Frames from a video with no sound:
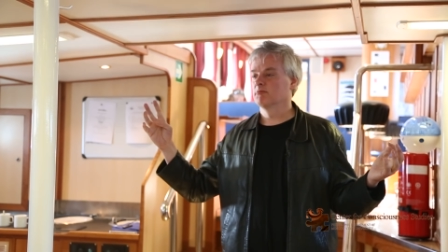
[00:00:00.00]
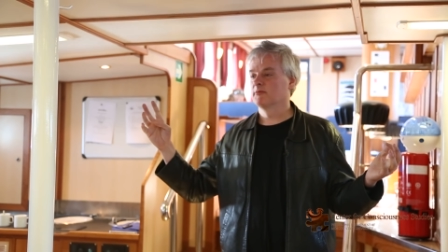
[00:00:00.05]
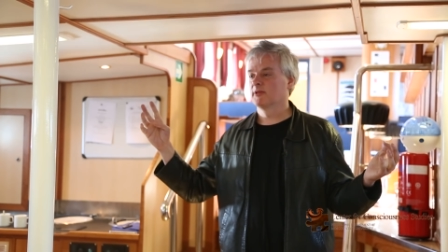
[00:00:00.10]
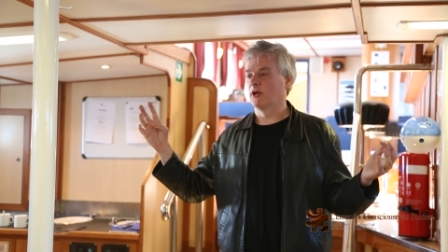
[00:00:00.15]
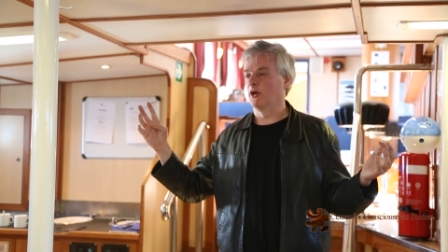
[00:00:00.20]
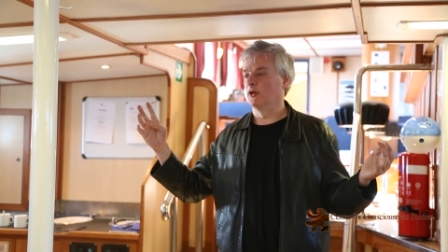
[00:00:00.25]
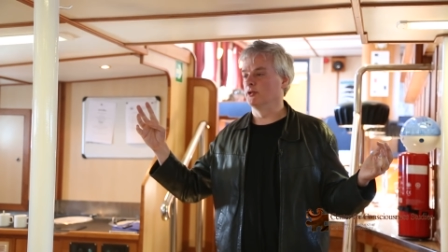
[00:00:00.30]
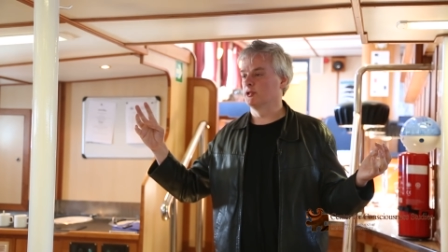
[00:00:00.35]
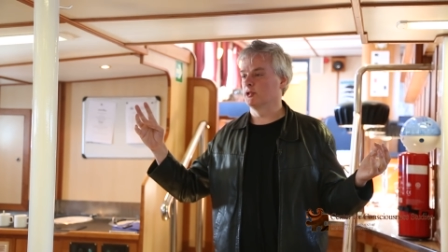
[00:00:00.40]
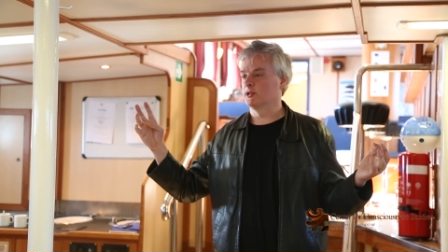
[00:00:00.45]

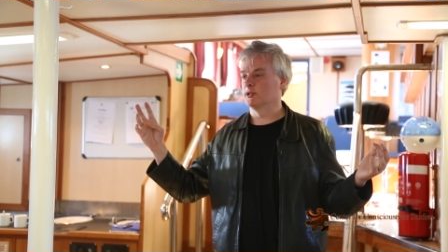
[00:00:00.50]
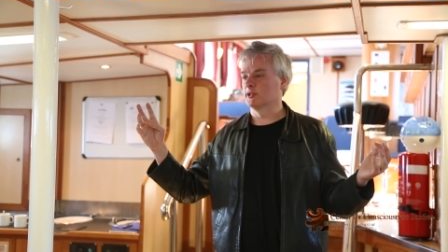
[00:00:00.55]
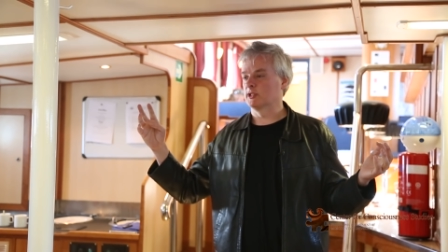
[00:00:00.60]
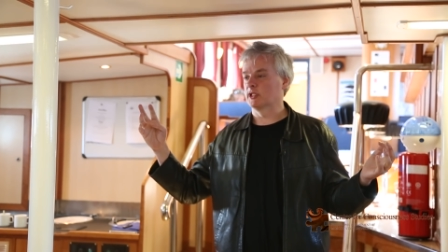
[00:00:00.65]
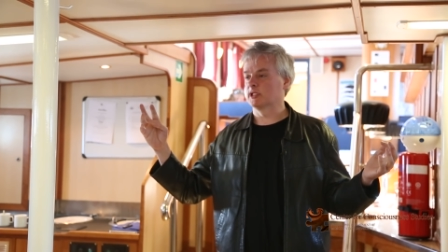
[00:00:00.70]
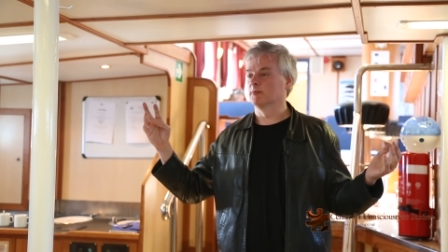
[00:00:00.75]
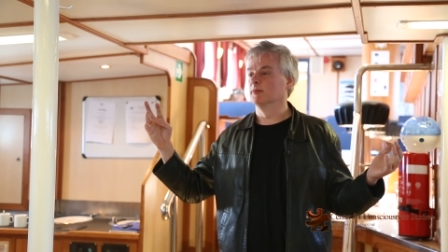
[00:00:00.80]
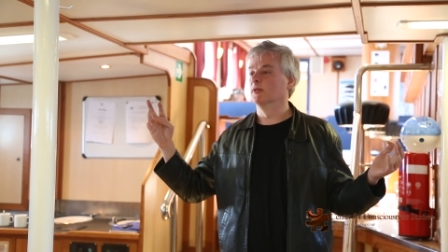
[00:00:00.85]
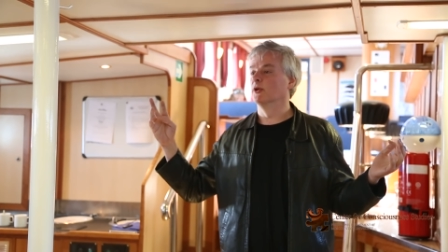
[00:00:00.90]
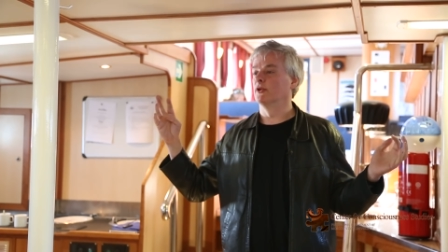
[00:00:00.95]
consciousness
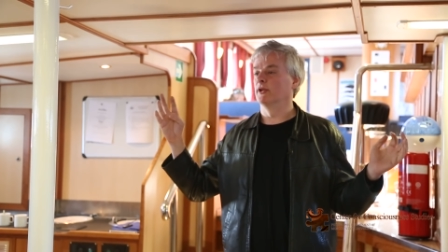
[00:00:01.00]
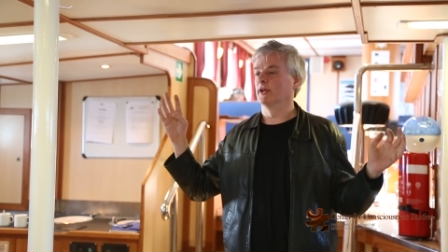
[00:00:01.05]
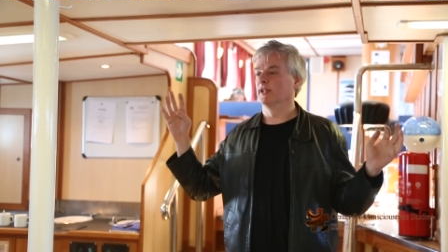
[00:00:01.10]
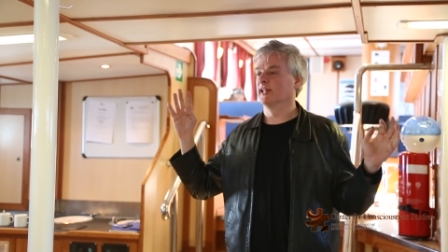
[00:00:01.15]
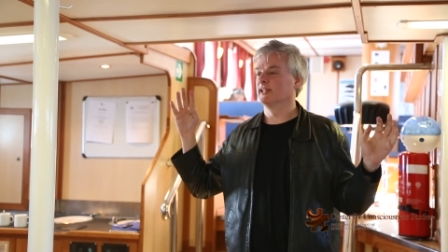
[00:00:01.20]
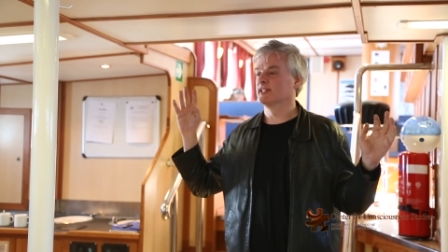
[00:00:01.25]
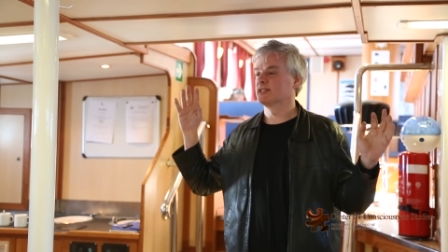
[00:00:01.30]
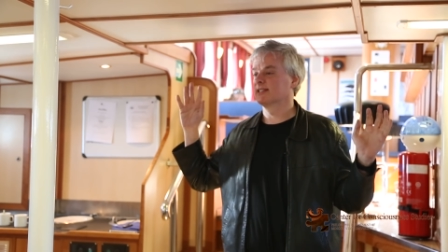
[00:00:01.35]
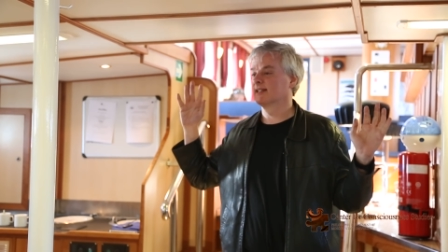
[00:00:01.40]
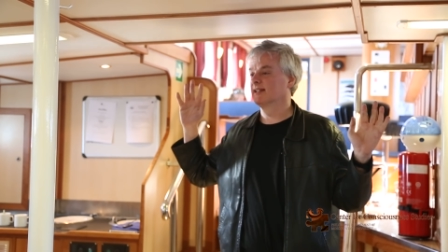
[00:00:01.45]
is more or
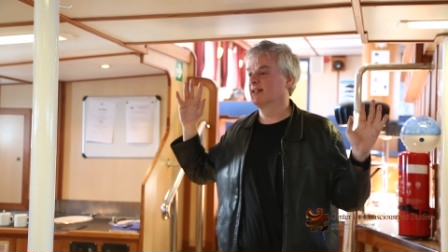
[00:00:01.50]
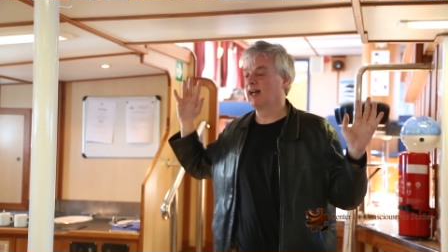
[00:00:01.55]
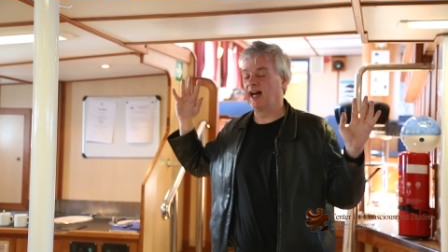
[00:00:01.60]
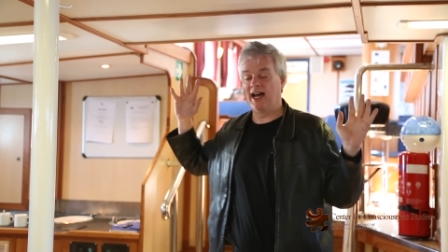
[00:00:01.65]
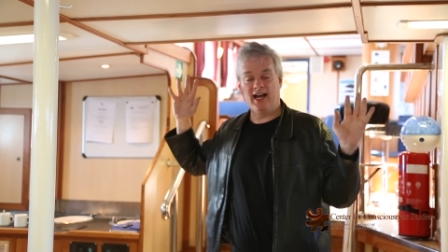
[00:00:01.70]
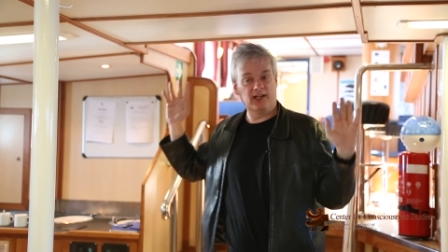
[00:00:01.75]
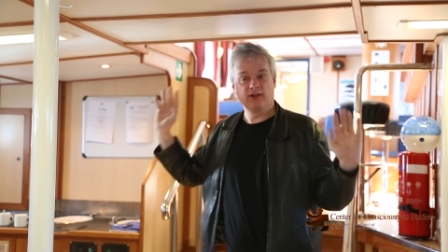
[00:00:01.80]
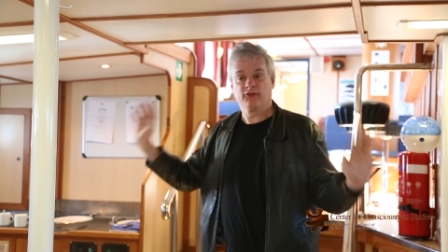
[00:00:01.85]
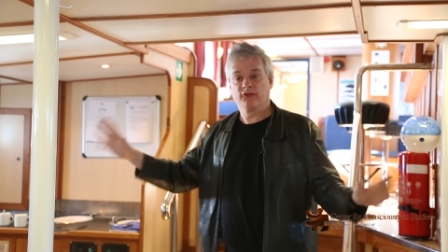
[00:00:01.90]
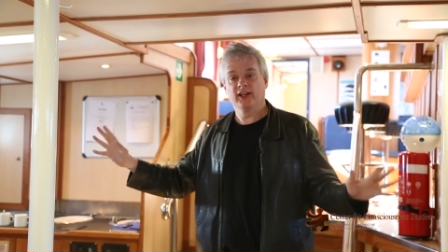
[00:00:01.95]
less
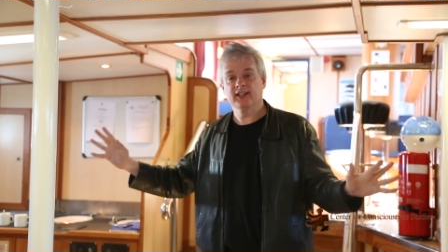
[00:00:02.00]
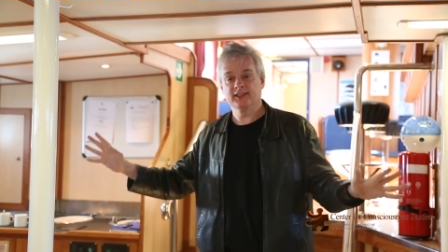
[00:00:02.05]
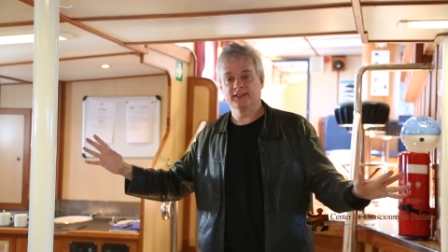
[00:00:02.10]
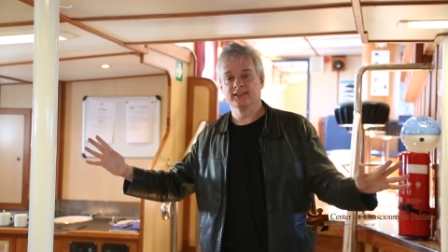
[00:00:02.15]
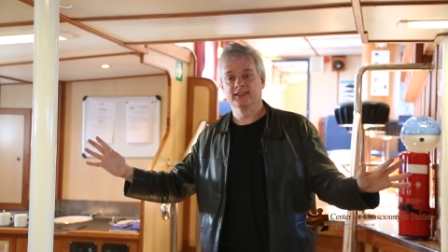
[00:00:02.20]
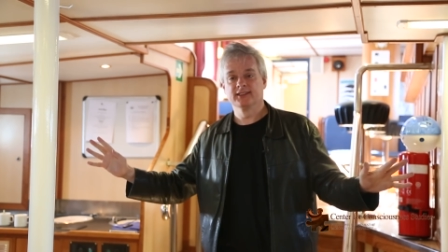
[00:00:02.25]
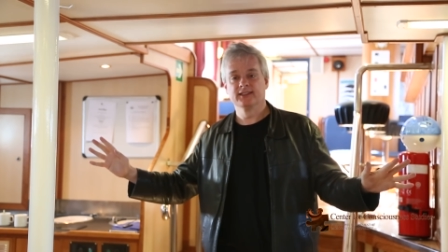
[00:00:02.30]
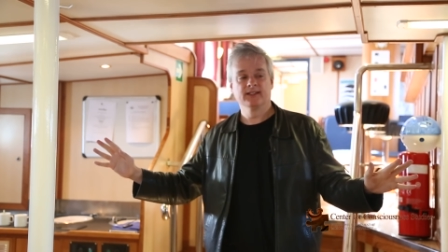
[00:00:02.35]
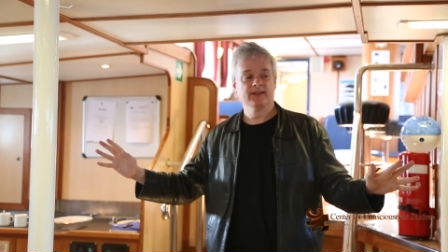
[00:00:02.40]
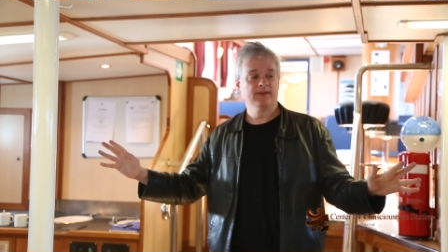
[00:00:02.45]

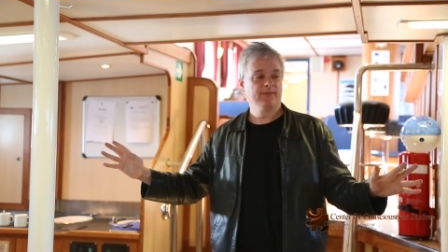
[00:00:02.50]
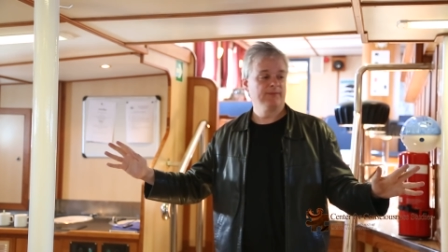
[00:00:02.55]
unaffected.